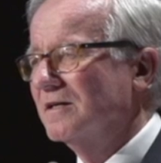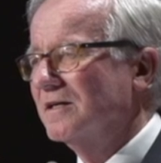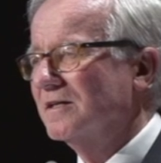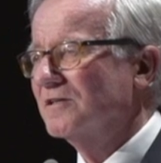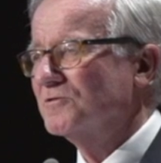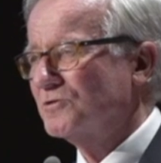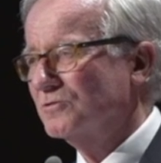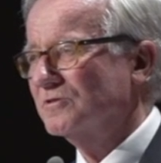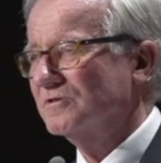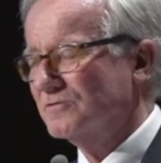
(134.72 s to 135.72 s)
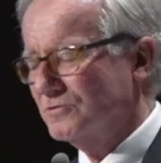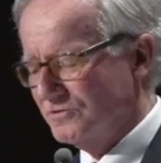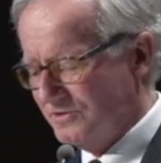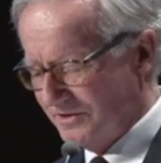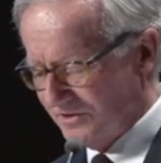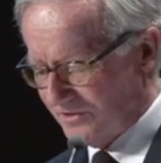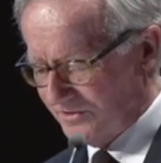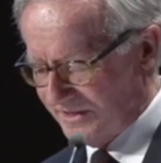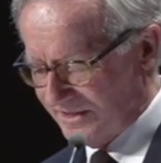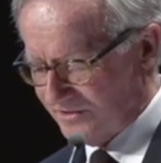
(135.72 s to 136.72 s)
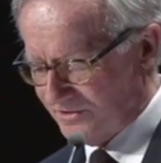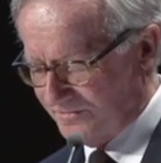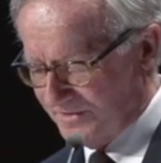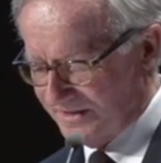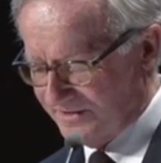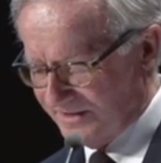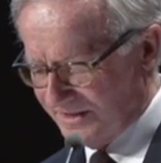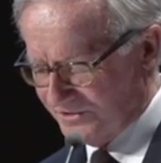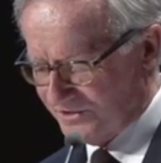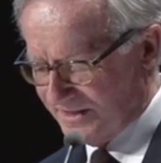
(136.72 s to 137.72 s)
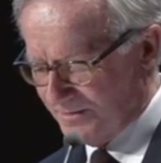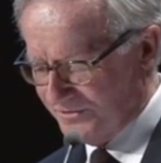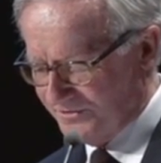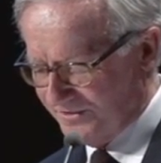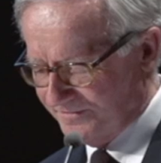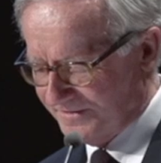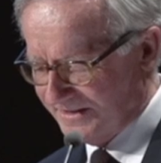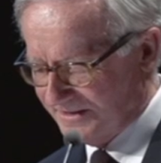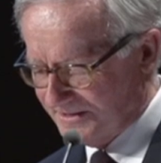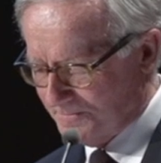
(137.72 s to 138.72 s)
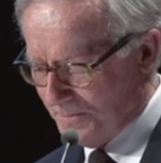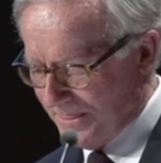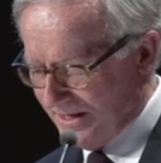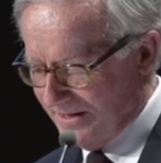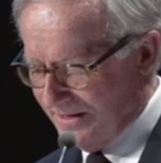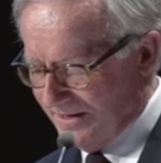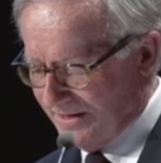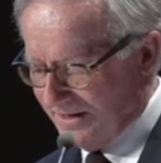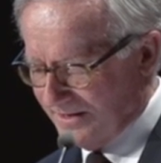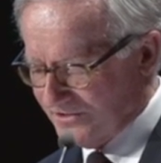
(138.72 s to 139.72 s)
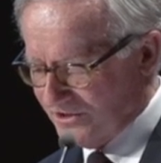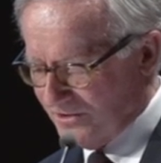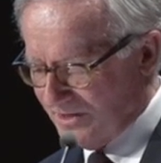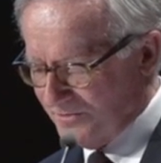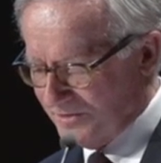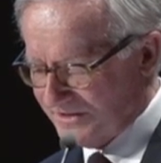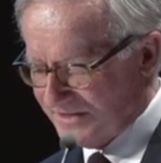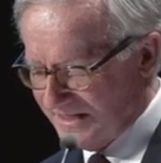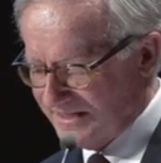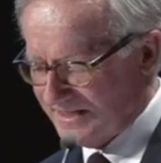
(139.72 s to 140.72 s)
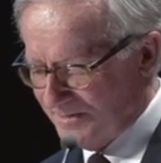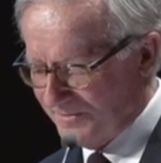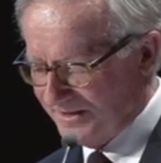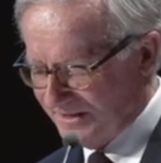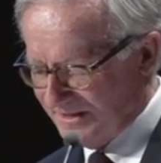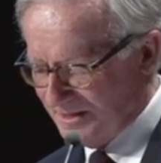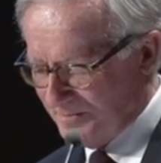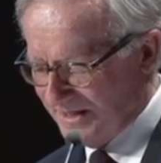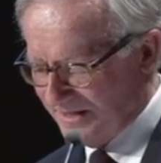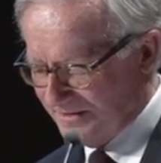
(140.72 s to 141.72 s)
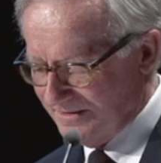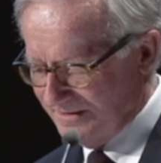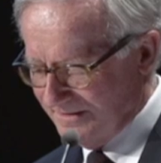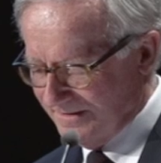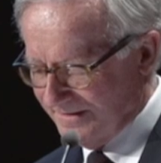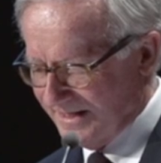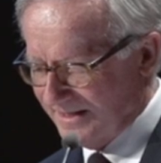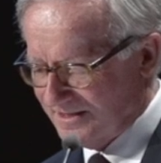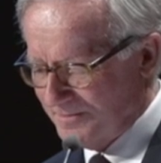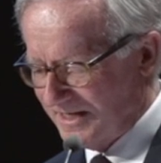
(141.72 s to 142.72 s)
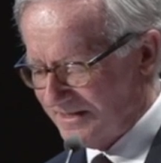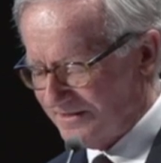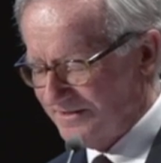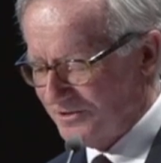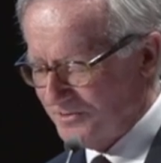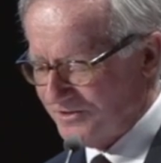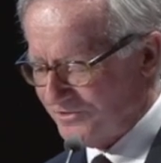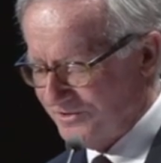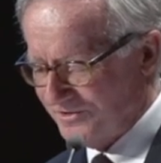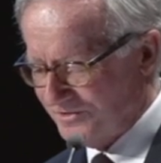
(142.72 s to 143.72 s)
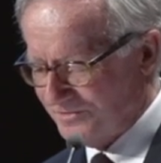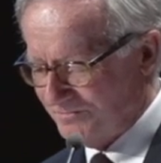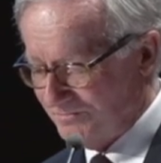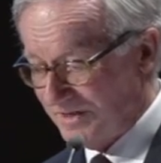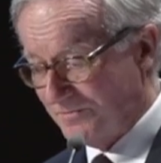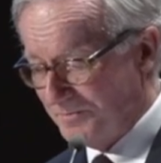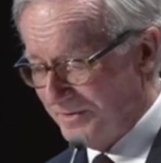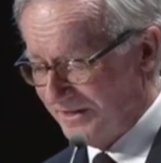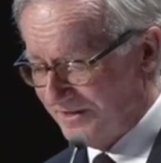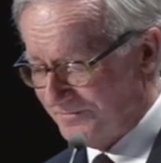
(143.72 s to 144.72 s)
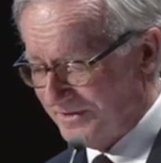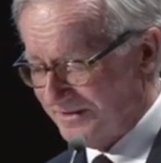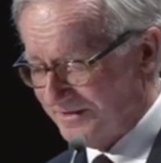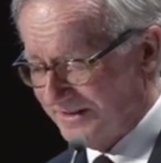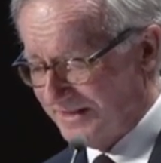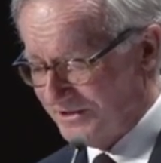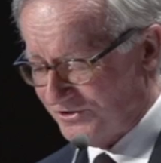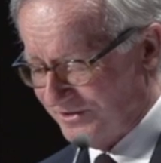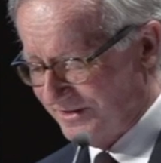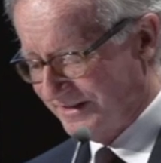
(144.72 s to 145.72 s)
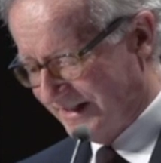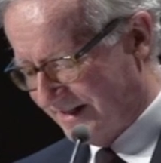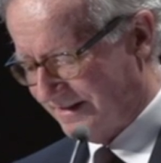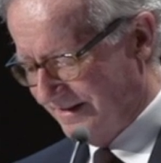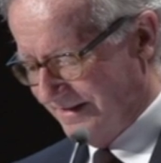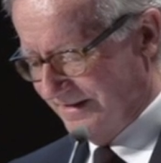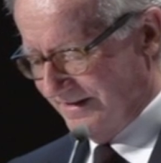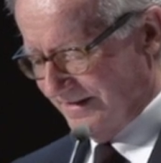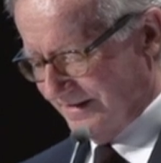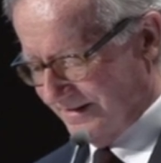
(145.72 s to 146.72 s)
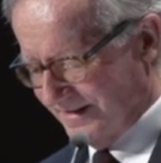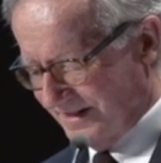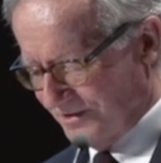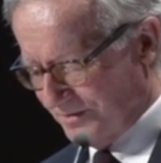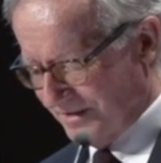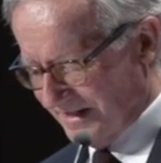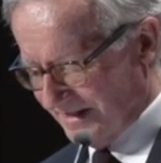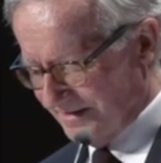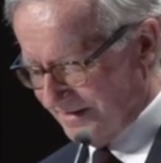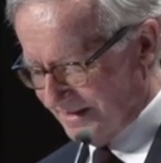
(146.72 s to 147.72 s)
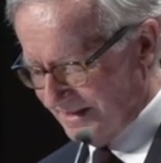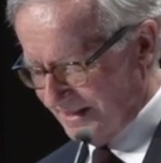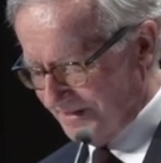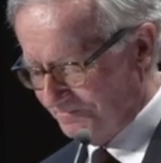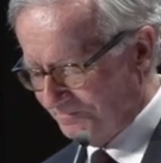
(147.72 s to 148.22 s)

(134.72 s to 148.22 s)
And I was talking, of course, in the context of reconciliation and Aboriginal affairs. And so I want to say something about that. I'm asking the question, is, are we big enough for reconciliation? And yet, that is what I had to say.